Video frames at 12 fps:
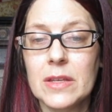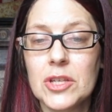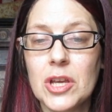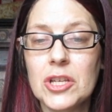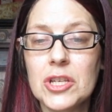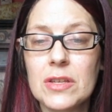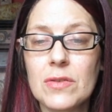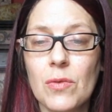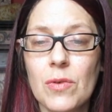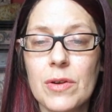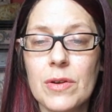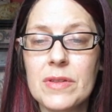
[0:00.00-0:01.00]
Judges
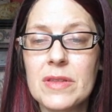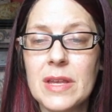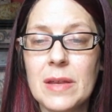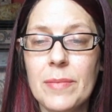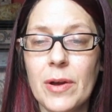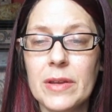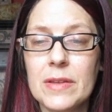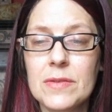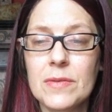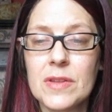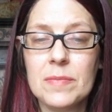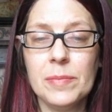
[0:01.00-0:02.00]
ordered state bodies
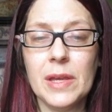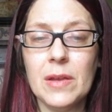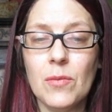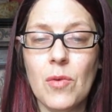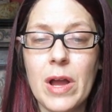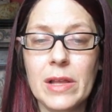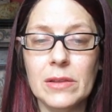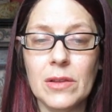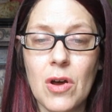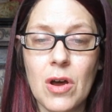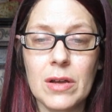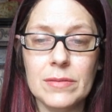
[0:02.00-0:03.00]
to explain why
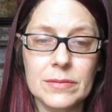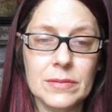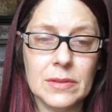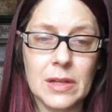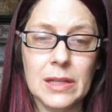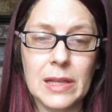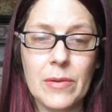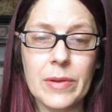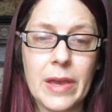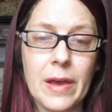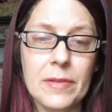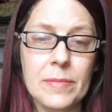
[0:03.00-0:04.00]
law
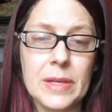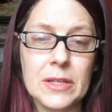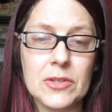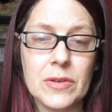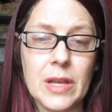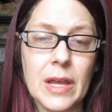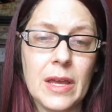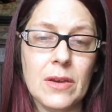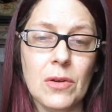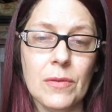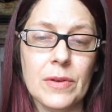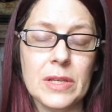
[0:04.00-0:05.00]
allowing health ministry to
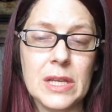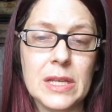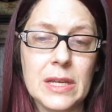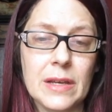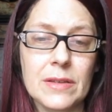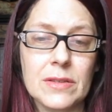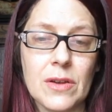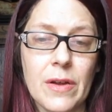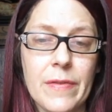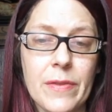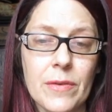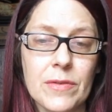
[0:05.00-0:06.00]
hand over details
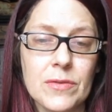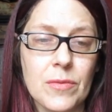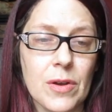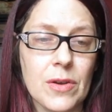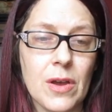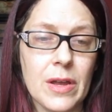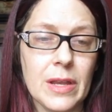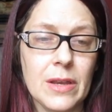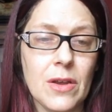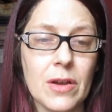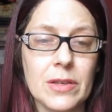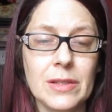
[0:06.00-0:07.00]
on those who are not
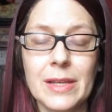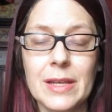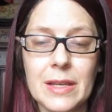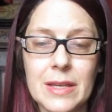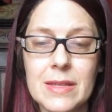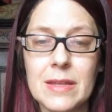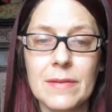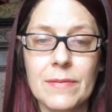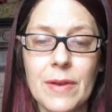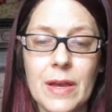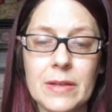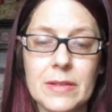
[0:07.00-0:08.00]
inoculated is in
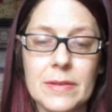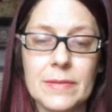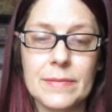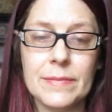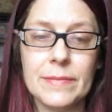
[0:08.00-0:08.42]
effect.